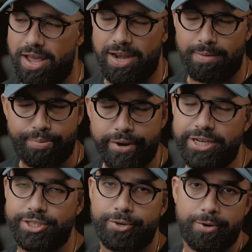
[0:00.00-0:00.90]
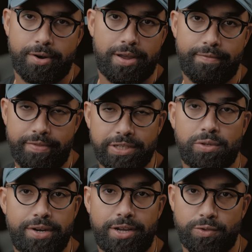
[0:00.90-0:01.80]
And I'm pretty sure if this
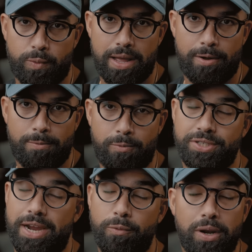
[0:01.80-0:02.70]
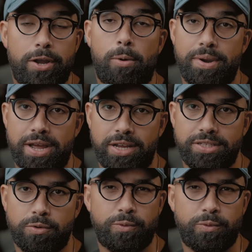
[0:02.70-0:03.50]
one does well, which I really hope it does,